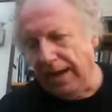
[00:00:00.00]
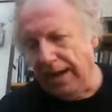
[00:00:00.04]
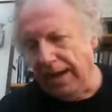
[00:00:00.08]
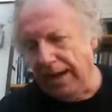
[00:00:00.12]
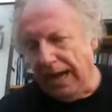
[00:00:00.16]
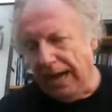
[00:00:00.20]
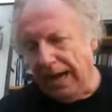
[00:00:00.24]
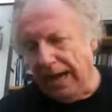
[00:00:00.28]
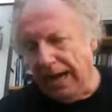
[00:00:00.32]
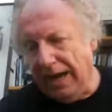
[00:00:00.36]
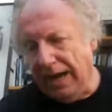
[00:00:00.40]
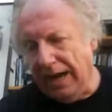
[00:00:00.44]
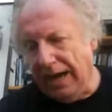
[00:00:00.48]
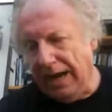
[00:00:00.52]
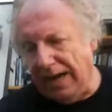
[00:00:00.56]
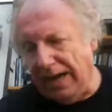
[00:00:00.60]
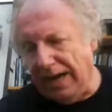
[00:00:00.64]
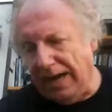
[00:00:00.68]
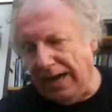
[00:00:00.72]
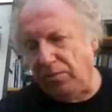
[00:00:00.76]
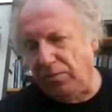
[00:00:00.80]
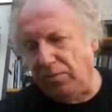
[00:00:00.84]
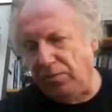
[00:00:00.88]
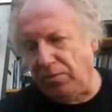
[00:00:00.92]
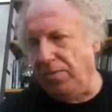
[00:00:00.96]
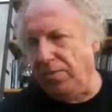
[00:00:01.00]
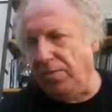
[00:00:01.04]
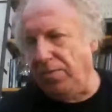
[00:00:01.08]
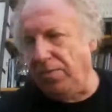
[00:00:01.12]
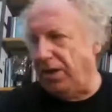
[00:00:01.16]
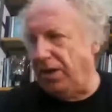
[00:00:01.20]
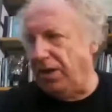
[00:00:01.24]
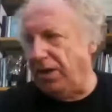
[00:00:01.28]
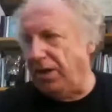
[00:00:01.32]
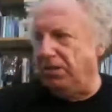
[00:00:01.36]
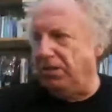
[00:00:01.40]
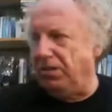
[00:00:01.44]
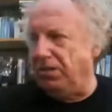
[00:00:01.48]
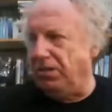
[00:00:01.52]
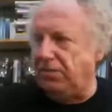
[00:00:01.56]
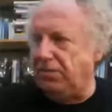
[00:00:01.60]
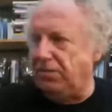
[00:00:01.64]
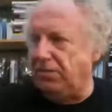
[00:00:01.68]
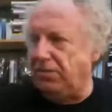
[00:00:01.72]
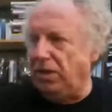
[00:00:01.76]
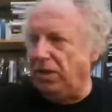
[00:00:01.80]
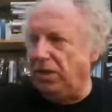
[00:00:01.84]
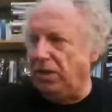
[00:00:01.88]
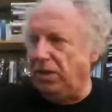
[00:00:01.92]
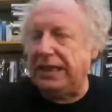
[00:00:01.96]
And that's when Monica was once
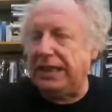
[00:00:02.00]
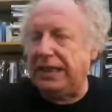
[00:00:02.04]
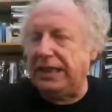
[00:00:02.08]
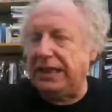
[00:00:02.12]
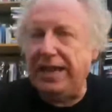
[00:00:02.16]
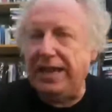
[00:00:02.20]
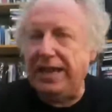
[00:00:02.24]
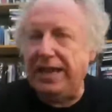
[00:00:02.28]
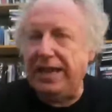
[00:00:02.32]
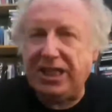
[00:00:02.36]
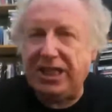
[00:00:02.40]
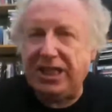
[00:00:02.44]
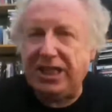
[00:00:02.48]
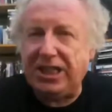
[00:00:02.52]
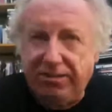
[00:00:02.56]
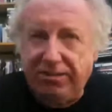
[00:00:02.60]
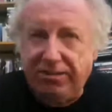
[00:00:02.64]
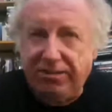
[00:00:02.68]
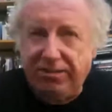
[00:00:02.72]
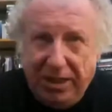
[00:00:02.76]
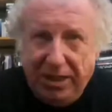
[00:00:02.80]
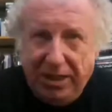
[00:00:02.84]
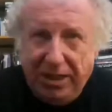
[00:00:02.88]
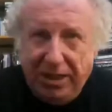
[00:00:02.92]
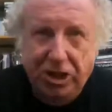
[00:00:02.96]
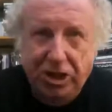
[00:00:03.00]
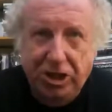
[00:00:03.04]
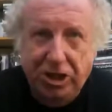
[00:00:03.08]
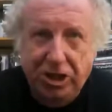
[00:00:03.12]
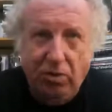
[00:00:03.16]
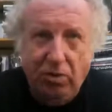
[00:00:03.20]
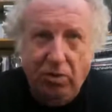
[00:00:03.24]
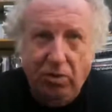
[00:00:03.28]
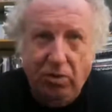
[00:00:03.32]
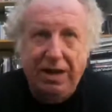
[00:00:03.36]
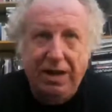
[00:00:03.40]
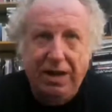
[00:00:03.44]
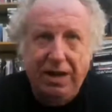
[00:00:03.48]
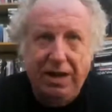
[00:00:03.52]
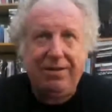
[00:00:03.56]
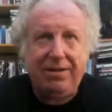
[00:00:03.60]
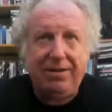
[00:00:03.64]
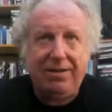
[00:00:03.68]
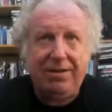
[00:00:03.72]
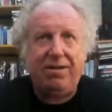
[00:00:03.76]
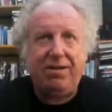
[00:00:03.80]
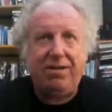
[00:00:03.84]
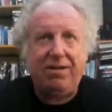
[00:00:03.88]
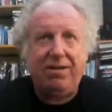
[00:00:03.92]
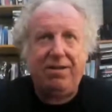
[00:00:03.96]
again extremely distraught, and
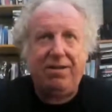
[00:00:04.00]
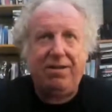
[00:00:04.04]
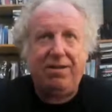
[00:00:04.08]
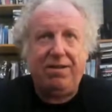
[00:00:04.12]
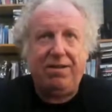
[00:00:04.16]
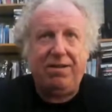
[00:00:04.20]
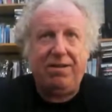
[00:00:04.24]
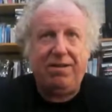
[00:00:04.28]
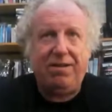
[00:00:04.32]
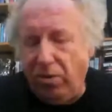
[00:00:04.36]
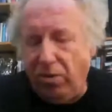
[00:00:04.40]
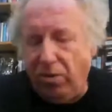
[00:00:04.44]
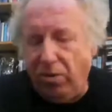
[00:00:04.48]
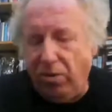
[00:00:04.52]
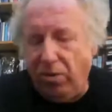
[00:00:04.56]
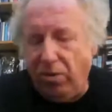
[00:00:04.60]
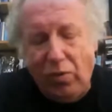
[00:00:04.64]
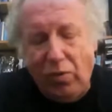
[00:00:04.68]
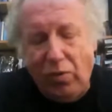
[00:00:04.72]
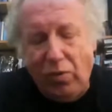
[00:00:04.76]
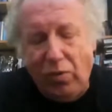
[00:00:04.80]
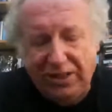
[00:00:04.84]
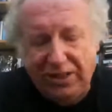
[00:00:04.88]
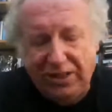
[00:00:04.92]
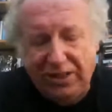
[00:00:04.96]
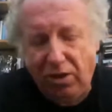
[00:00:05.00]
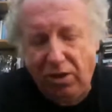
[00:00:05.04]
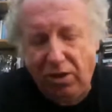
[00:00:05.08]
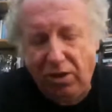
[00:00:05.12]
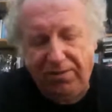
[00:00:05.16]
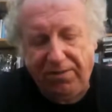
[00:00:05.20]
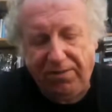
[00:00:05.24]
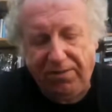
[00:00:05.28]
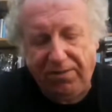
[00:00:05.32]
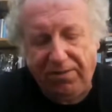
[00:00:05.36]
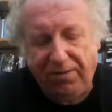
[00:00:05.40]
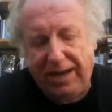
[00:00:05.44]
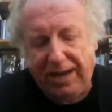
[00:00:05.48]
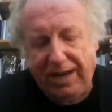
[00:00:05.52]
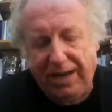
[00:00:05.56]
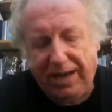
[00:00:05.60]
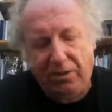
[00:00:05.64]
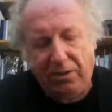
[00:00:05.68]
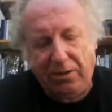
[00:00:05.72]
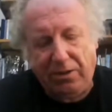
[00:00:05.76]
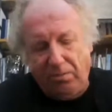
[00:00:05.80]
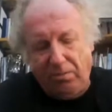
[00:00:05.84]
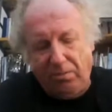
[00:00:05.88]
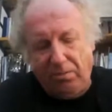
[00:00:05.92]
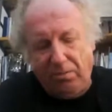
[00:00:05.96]
he, there was no question of it at
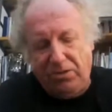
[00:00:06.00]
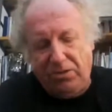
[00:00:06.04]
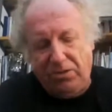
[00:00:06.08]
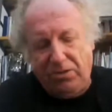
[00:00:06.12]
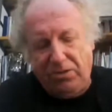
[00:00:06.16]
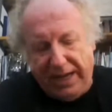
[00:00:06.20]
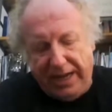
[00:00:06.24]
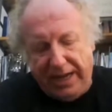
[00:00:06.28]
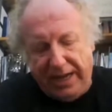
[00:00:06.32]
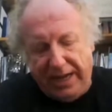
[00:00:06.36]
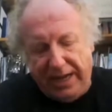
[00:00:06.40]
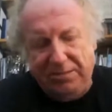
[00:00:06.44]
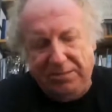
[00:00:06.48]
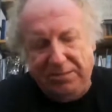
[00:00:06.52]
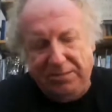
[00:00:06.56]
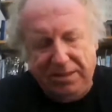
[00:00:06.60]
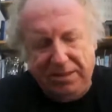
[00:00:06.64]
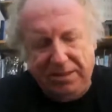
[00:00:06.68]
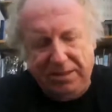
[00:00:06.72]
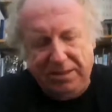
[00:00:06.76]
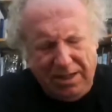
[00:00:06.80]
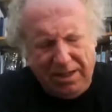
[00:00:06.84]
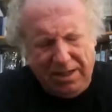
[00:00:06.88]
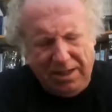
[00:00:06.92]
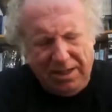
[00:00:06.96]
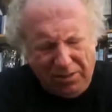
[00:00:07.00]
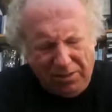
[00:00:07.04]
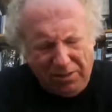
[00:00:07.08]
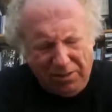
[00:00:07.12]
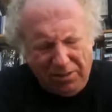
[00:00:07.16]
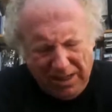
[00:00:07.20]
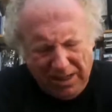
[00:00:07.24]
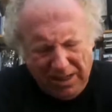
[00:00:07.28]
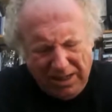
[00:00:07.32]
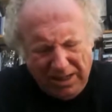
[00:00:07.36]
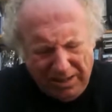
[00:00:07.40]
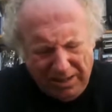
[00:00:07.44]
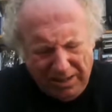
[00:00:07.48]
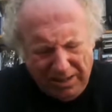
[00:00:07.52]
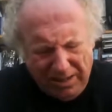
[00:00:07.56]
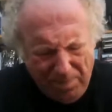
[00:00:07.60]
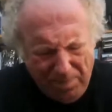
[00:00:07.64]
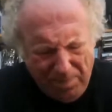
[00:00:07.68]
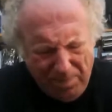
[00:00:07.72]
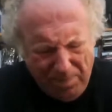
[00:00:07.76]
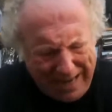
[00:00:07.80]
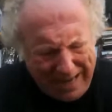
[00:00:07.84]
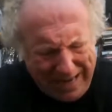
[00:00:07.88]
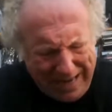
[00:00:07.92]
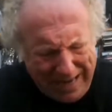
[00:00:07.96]
all. James and uh,
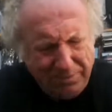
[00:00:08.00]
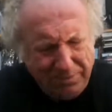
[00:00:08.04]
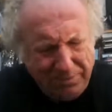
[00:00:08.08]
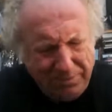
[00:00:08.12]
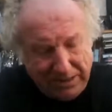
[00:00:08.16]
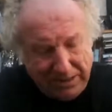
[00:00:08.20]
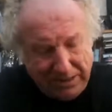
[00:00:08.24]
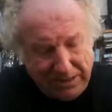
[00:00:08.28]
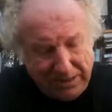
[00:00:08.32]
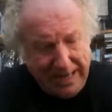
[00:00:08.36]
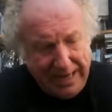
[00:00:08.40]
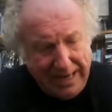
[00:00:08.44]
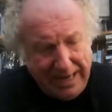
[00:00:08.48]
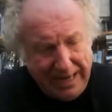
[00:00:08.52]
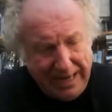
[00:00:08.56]
Max was dead.